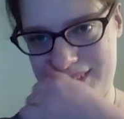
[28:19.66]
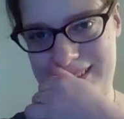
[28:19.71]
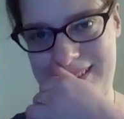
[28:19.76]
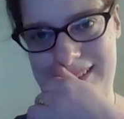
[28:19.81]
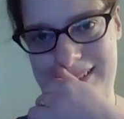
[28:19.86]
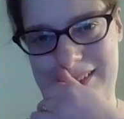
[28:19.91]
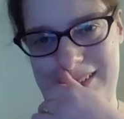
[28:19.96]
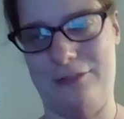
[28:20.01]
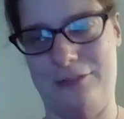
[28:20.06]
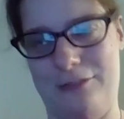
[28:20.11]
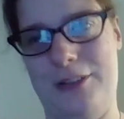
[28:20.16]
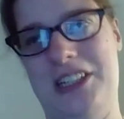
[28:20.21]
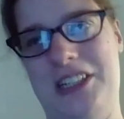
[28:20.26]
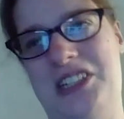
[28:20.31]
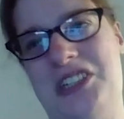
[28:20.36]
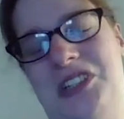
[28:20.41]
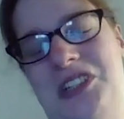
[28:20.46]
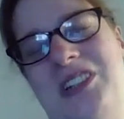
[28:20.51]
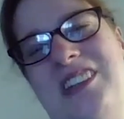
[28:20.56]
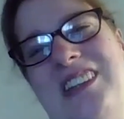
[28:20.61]
uh,
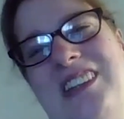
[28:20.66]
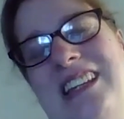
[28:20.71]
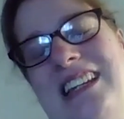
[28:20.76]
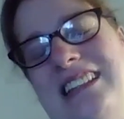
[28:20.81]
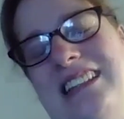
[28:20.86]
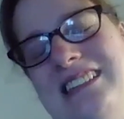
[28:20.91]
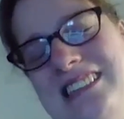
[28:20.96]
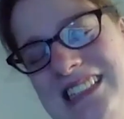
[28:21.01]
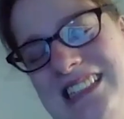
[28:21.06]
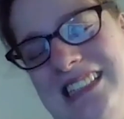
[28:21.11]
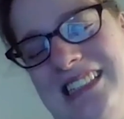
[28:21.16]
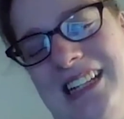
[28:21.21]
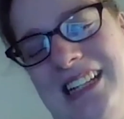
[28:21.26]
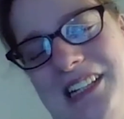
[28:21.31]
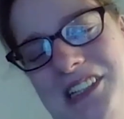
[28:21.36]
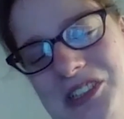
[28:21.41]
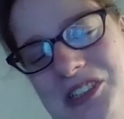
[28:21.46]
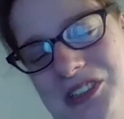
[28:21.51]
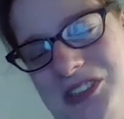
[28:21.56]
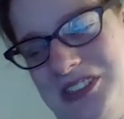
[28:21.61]
featured like
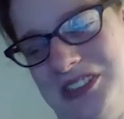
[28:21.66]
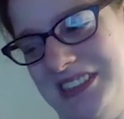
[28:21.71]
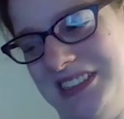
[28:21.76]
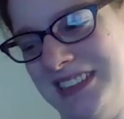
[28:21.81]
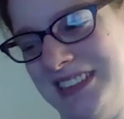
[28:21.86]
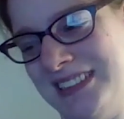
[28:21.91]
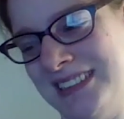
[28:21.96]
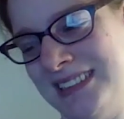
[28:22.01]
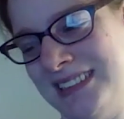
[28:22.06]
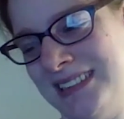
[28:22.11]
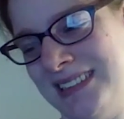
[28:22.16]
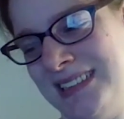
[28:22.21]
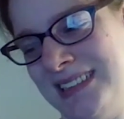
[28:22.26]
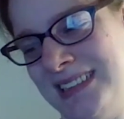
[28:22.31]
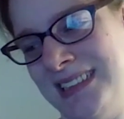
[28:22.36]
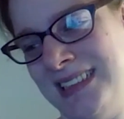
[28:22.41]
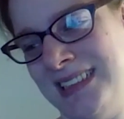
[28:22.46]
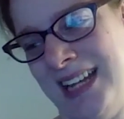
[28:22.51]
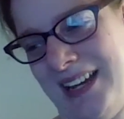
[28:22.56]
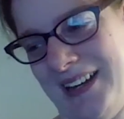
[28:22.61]
teenagers,
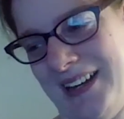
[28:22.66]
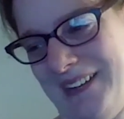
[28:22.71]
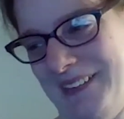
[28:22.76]
mm-hmm.